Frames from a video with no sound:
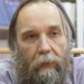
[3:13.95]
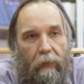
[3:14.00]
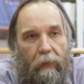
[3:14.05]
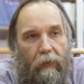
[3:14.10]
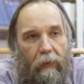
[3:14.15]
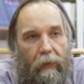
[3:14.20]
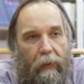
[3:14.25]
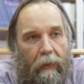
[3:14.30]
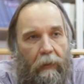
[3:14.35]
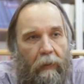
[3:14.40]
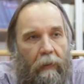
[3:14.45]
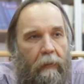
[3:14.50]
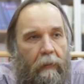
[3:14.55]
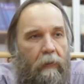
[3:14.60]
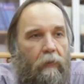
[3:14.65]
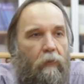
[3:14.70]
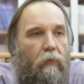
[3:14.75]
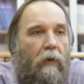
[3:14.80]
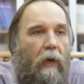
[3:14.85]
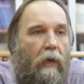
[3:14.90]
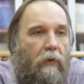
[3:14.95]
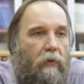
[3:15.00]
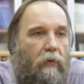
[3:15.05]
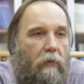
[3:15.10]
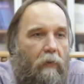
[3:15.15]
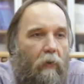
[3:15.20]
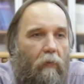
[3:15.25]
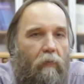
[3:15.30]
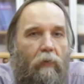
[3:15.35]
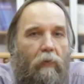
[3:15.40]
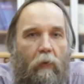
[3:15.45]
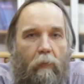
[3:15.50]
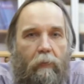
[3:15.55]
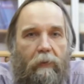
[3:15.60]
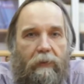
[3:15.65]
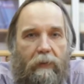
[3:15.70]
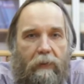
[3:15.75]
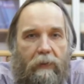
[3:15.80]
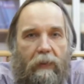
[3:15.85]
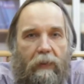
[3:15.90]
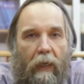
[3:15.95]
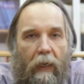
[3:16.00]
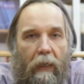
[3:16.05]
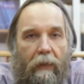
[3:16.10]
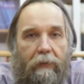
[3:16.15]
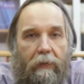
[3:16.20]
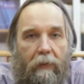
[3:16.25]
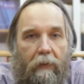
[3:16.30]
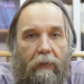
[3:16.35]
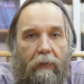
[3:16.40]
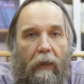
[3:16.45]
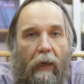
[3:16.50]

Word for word: the creation of global society